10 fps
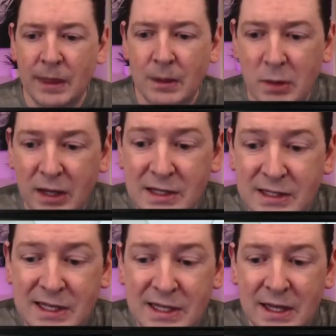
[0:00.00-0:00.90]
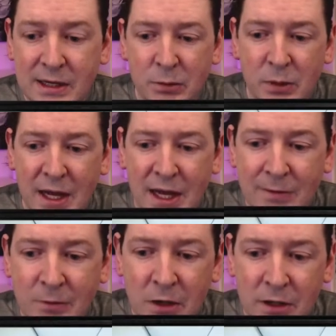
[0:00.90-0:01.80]
we can see that we have
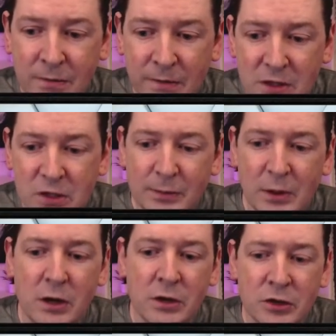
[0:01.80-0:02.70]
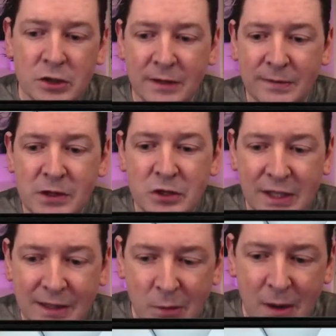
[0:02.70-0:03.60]
got a feature branch, a feature
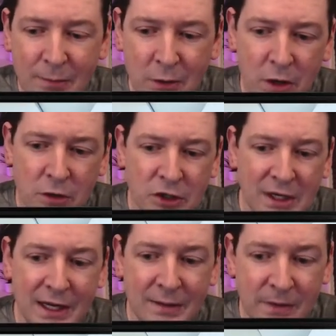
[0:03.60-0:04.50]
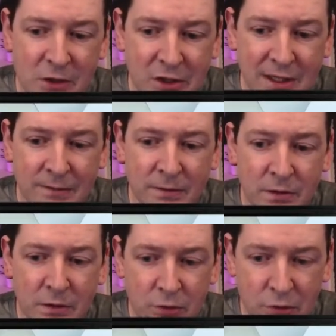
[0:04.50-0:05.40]
dev 1 branch, and a feature dev
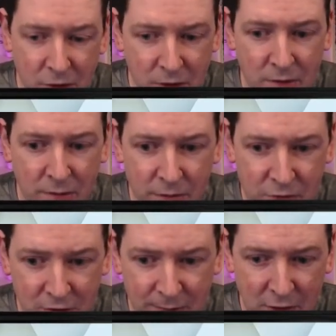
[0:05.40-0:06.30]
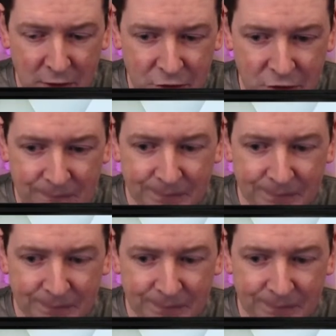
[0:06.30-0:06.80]
2 branch.